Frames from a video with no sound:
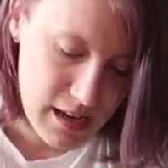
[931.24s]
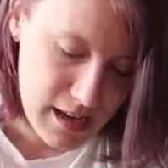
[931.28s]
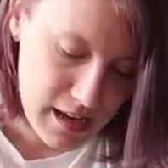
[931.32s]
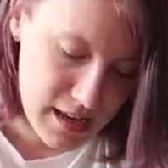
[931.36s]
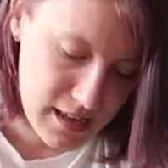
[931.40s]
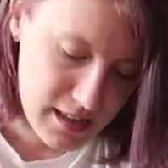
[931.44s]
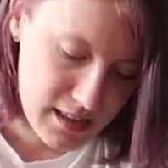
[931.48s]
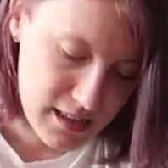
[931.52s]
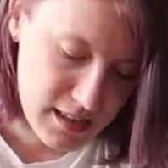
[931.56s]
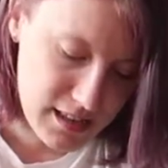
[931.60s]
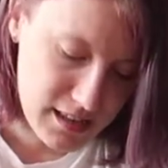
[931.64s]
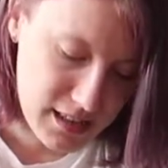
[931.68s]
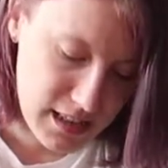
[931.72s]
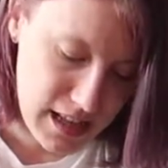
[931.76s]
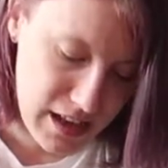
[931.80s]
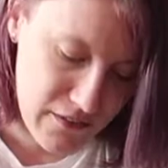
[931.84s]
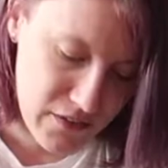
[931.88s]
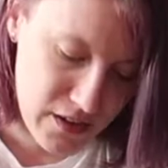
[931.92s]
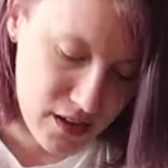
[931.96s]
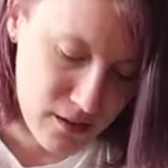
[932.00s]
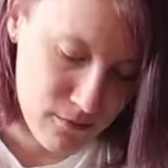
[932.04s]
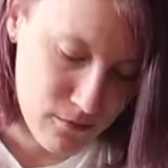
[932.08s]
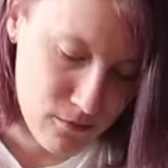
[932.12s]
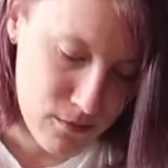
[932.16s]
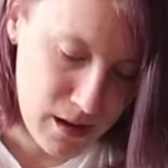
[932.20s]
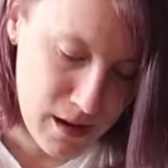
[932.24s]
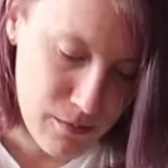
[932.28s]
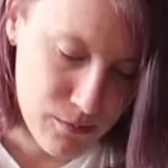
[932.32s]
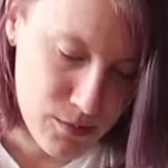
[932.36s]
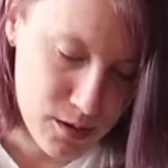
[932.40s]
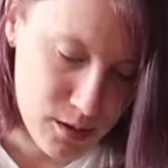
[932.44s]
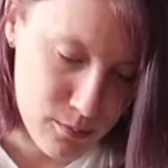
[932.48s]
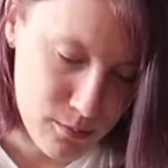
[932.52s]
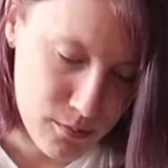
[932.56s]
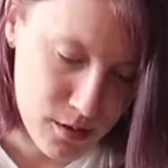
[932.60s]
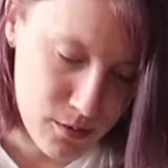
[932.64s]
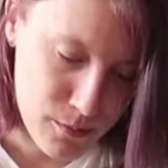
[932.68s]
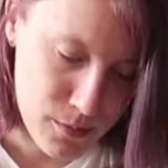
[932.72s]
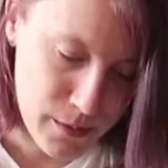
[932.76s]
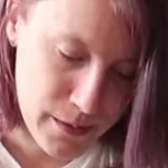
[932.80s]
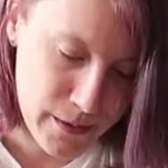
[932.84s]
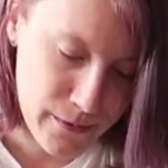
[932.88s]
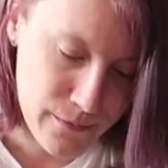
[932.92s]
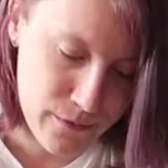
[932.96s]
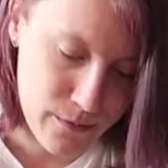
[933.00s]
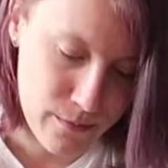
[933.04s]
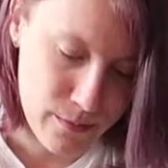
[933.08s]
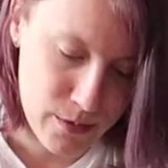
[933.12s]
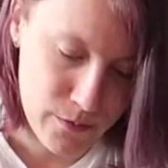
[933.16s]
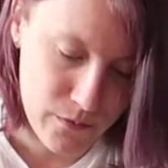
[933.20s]
And I still haven't unwrapped them
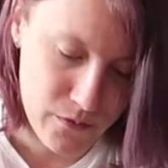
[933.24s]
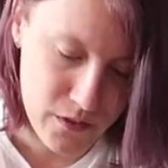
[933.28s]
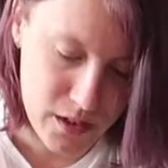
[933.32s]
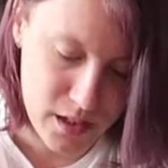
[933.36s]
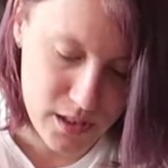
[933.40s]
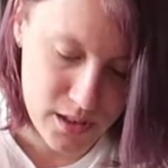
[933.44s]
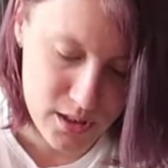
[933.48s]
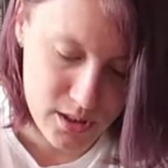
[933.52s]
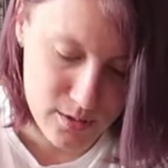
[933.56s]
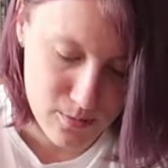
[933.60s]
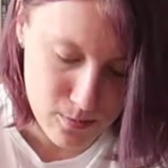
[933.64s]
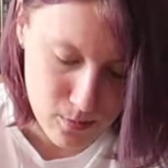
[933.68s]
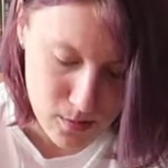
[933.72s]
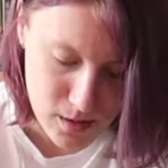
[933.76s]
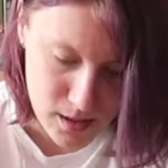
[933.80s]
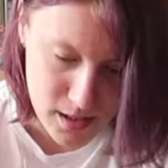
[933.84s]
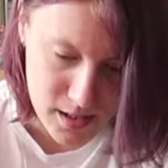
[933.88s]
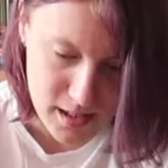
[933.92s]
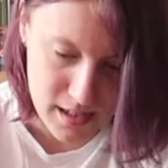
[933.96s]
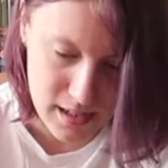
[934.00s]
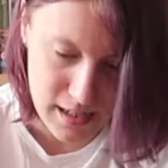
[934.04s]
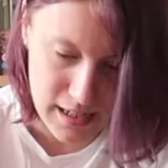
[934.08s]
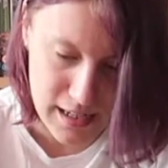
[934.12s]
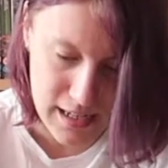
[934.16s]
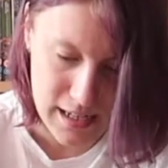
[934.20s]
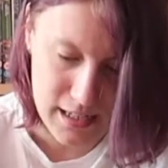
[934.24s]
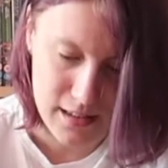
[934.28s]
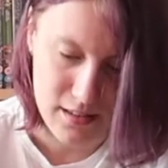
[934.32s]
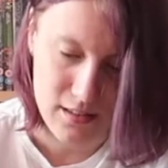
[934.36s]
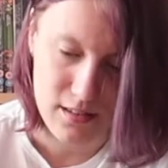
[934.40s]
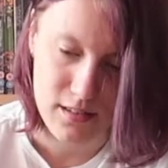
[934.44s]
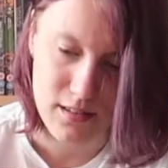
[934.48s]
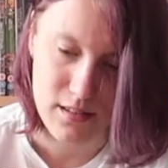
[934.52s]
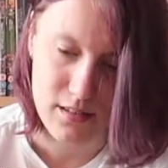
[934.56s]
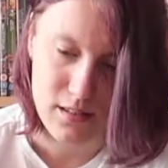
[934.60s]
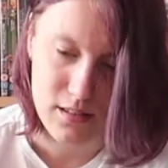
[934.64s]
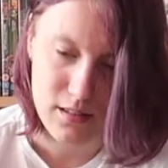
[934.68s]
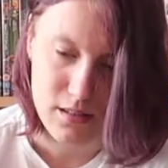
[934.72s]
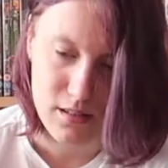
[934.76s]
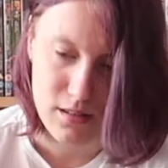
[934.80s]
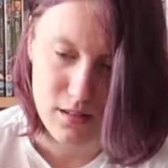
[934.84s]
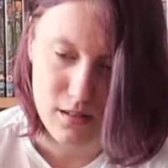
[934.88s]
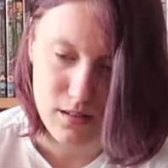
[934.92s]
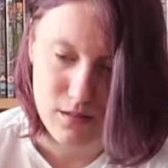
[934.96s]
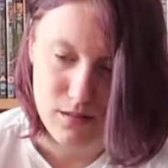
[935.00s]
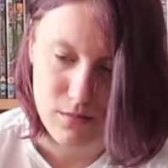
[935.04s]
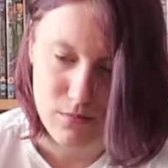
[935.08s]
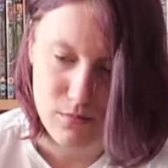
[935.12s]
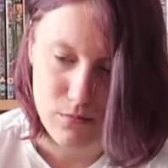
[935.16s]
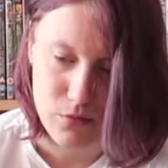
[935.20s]
apart from the first one and
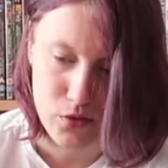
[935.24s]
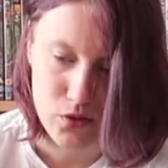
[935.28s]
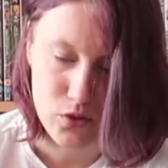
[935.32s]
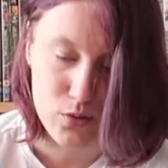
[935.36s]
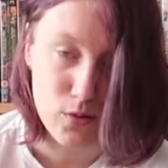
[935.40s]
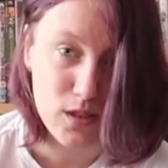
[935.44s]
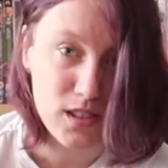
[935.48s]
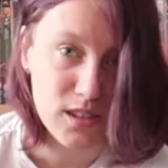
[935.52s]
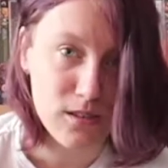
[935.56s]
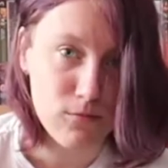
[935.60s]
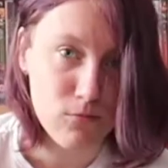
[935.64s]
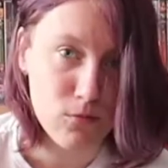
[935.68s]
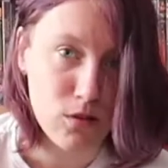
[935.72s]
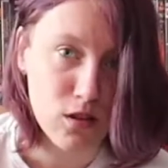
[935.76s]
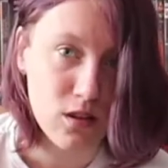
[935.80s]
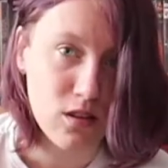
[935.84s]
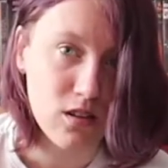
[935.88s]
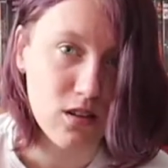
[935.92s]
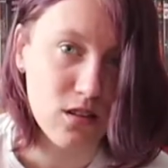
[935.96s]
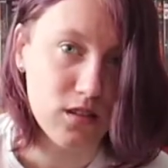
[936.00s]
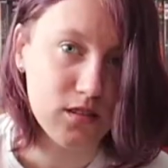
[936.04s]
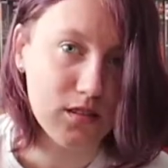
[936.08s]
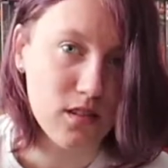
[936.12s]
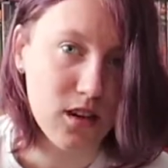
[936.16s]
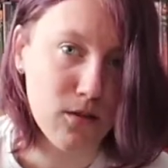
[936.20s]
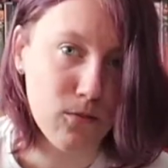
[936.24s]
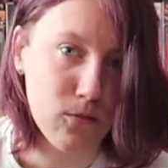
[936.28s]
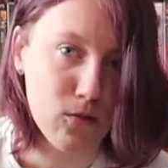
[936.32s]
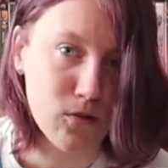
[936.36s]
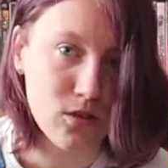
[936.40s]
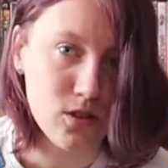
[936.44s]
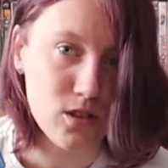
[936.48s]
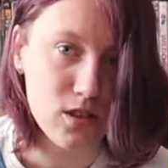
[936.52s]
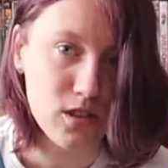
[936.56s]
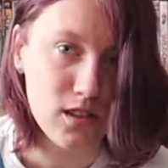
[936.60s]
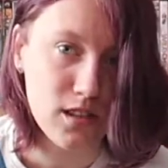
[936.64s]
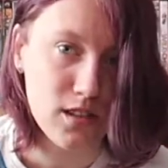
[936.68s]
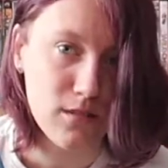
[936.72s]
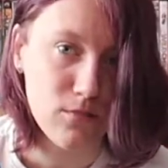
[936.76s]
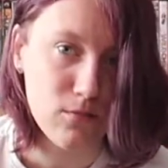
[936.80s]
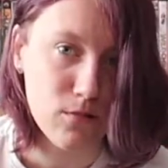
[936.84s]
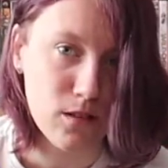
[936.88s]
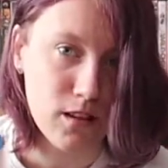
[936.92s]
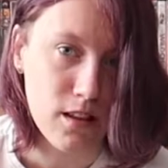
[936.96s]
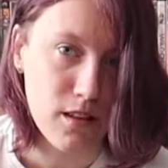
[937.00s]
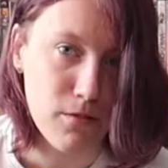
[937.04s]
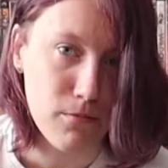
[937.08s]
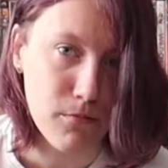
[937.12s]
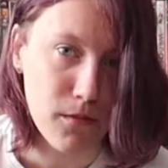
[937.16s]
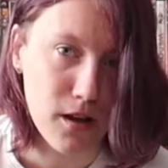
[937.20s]
the most recent one because I watched it
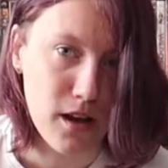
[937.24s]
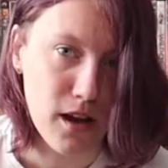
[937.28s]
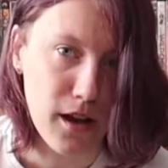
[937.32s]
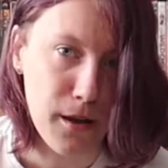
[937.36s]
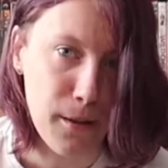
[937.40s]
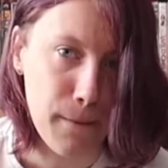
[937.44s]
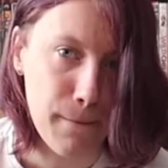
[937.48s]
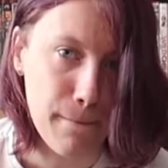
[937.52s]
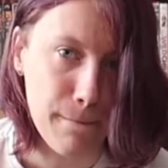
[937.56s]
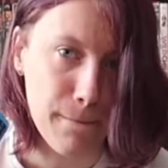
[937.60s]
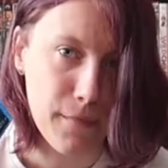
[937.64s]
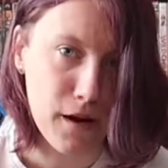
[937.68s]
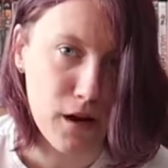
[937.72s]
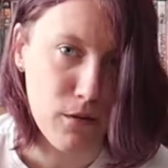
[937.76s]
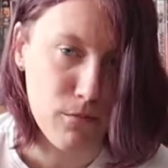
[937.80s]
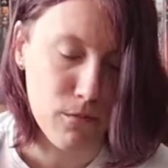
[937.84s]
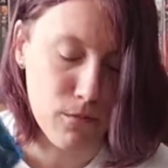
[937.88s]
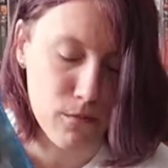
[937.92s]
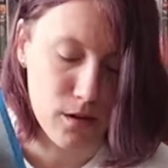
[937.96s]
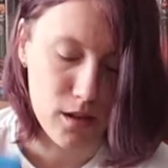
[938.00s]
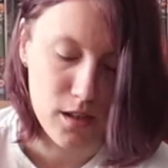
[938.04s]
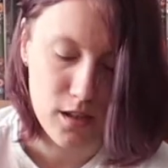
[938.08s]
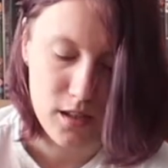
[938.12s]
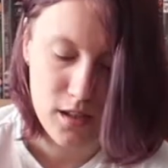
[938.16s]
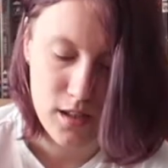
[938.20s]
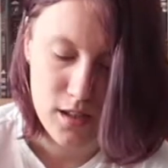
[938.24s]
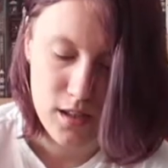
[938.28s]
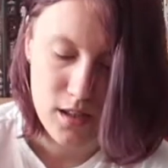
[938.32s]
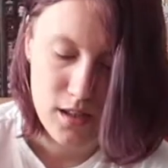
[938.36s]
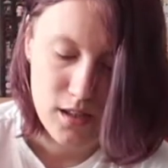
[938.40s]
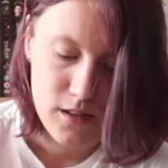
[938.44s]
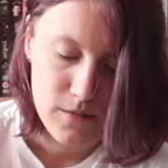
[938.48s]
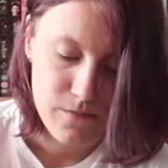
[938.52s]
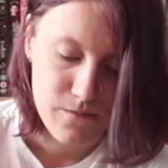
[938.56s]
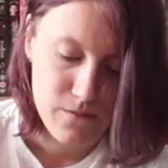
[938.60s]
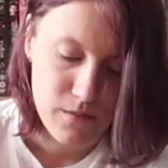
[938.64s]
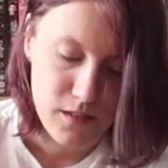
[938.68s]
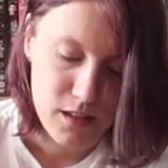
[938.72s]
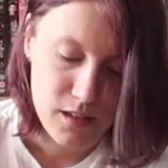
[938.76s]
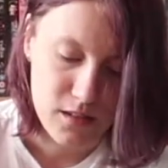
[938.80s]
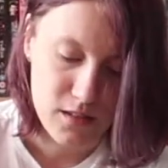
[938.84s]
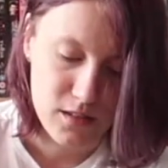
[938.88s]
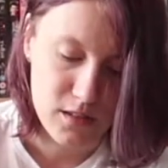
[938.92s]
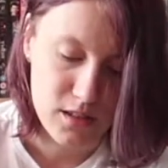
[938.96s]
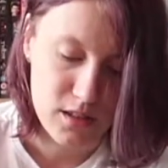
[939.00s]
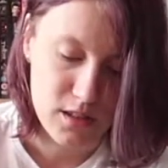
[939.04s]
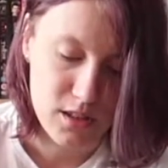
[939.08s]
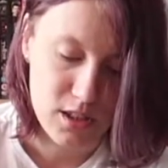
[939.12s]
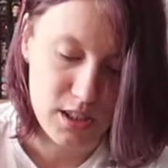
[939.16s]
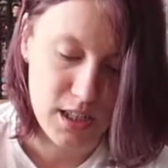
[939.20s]
with my mum
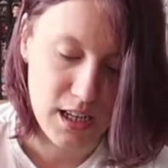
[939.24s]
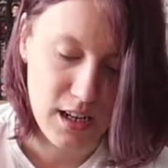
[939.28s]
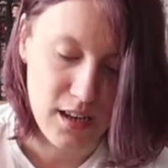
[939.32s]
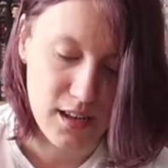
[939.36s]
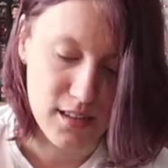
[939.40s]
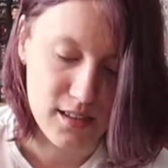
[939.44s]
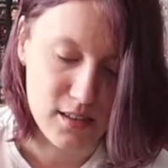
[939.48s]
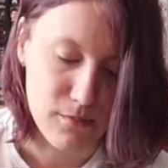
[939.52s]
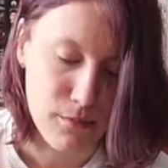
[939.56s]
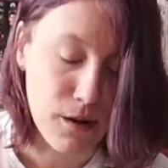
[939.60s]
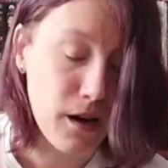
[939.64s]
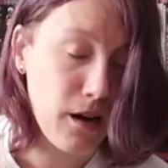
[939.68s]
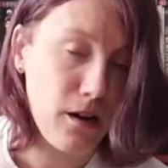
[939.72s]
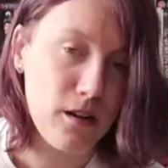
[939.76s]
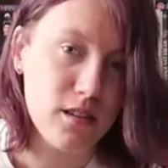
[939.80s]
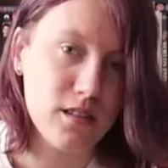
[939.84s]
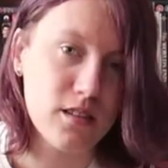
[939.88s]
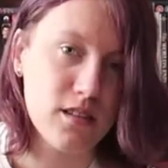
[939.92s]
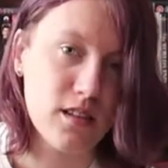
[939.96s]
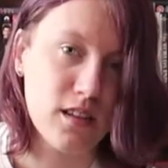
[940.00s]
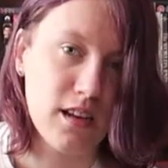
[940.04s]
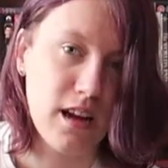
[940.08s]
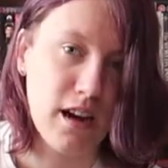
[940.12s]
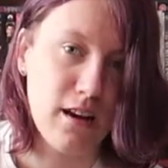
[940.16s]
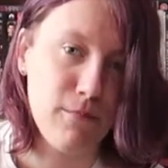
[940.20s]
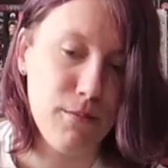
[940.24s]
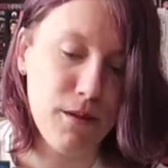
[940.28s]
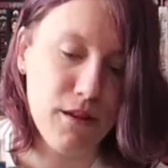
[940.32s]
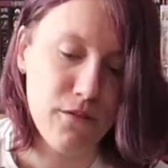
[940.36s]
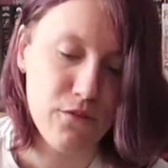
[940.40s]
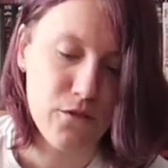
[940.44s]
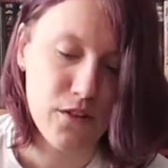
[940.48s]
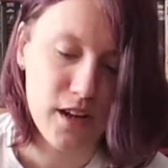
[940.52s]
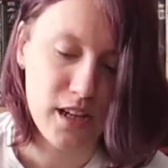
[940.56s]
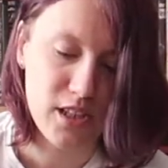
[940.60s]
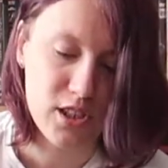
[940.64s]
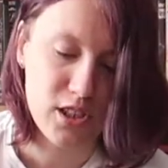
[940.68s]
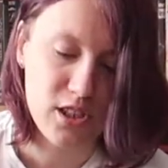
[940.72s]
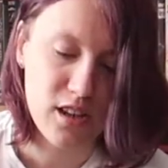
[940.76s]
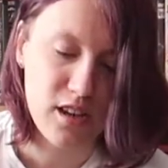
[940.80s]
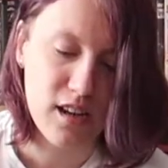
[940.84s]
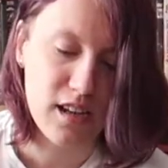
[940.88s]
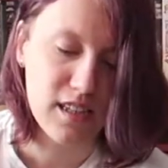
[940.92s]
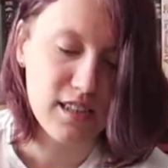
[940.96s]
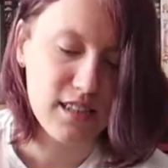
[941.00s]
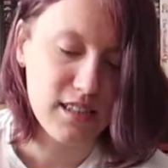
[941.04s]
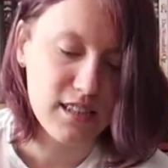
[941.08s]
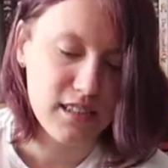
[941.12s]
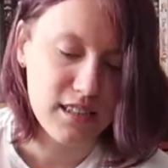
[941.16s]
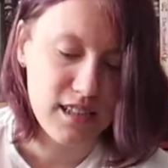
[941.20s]
because she likes the Pirates of the Caribbean
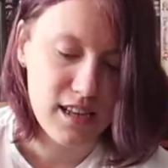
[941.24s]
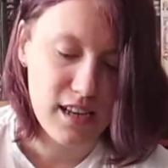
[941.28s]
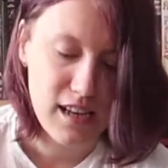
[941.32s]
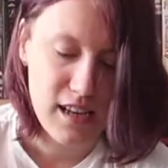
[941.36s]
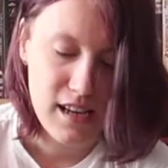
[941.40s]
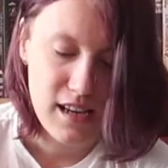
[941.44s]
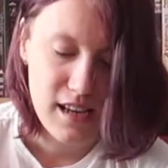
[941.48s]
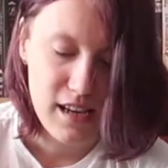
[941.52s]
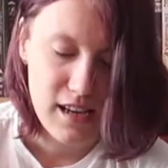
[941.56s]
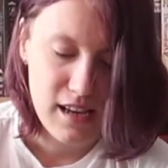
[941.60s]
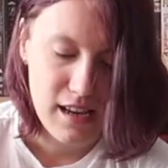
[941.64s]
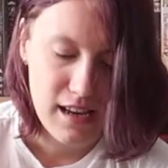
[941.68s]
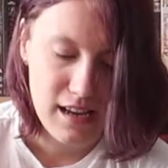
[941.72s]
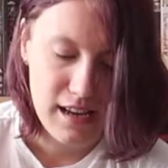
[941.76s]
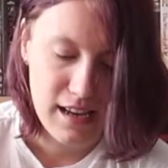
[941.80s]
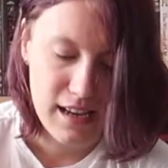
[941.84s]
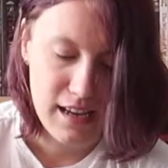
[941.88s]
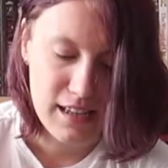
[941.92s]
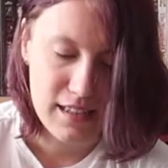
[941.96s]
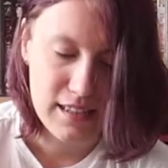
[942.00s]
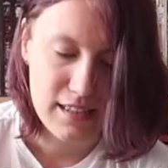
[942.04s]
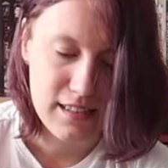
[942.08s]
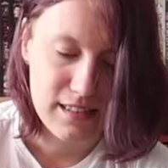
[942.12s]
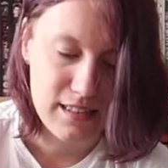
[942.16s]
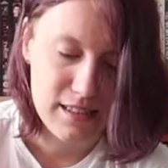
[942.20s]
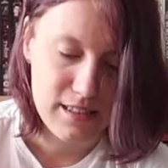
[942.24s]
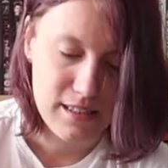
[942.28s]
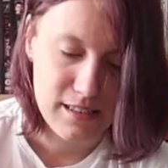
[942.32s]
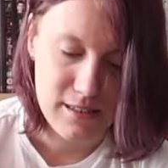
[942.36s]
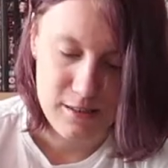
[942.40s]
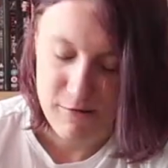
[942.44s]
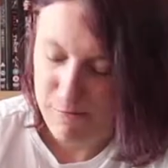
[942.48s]
franchise and